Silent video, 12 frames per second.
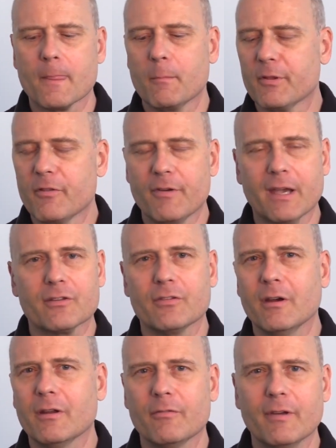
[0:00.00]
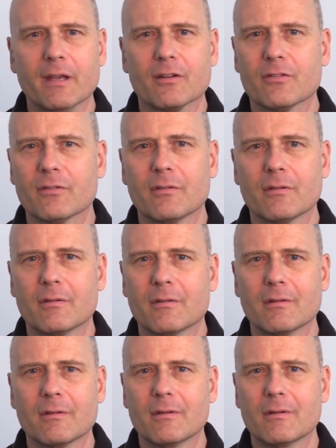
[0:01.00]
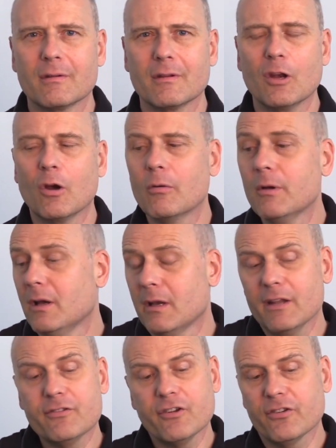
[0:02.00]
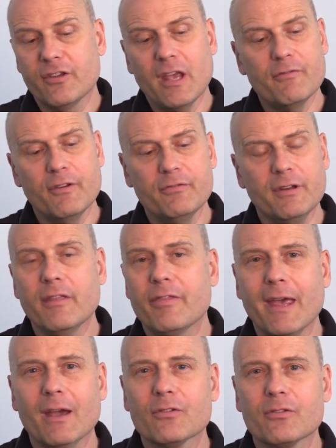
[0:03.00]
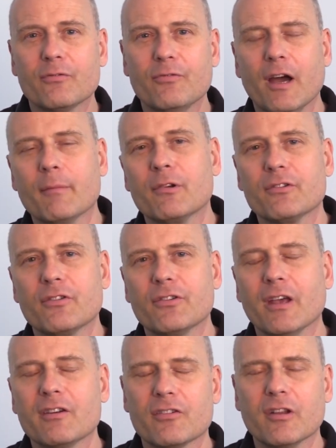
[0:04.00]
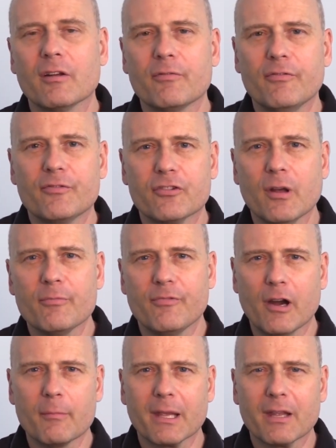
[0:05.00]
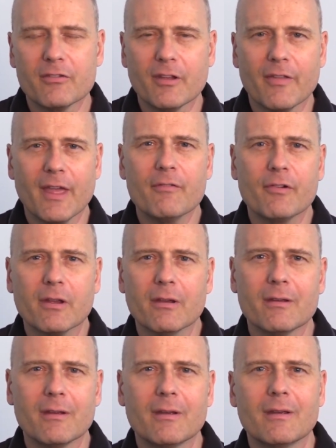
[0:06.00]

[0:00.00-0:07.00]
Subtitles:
But the facts are the facts. You know, let's just say 15,000 farmers decide to stop farming in South Africa.